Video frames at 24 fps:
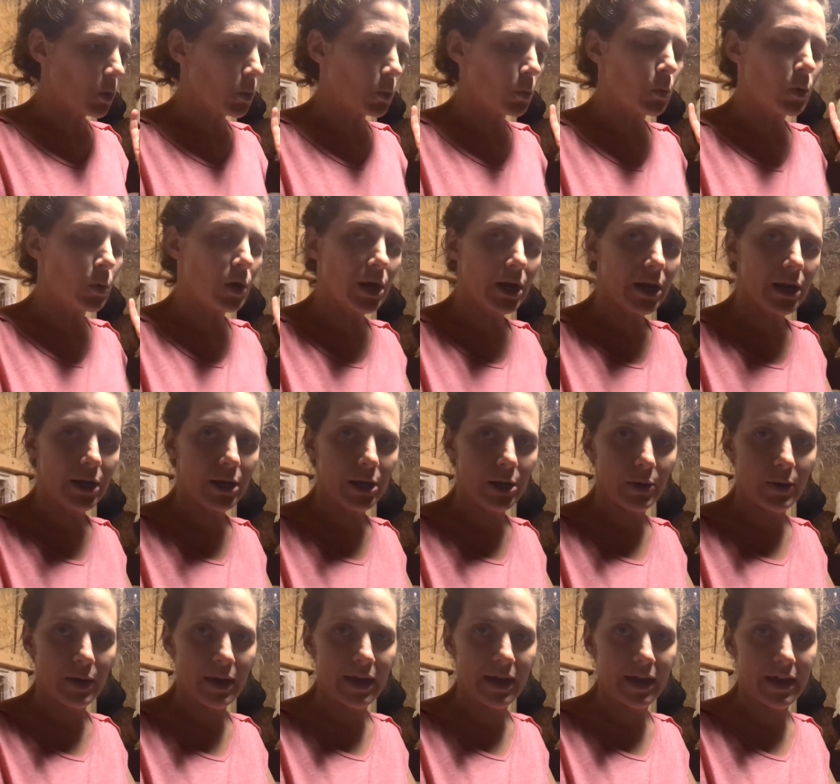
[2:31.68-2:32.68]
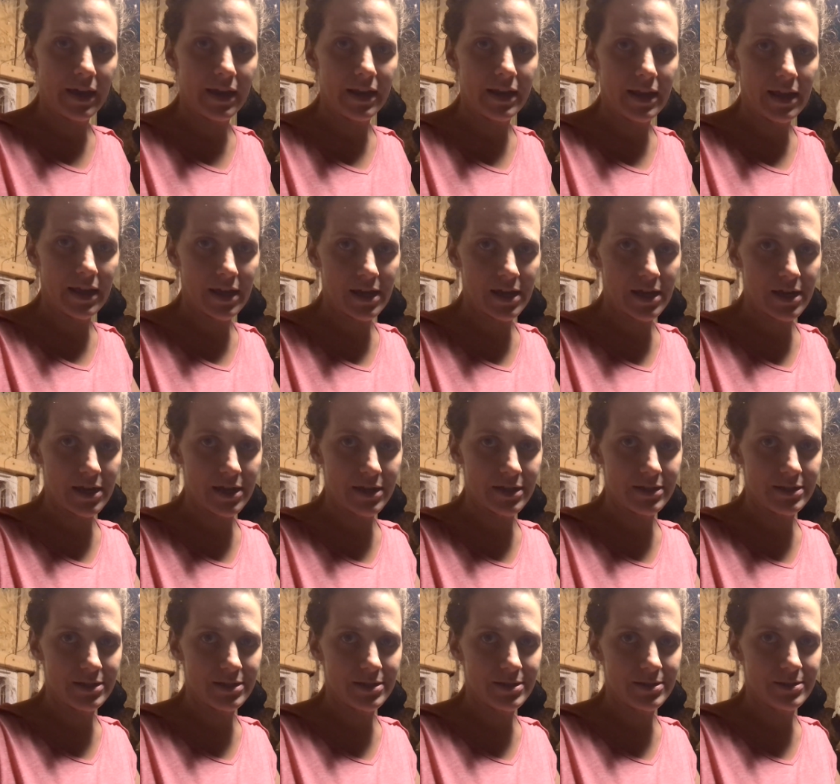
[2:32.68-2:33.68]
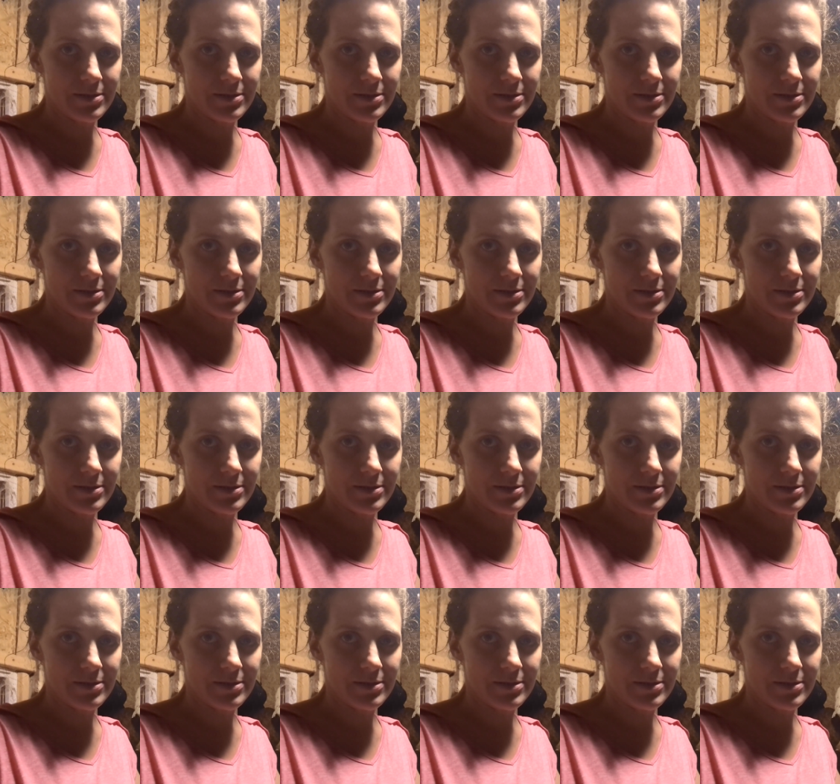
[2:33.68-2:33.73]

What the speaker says: we're going to go ahead and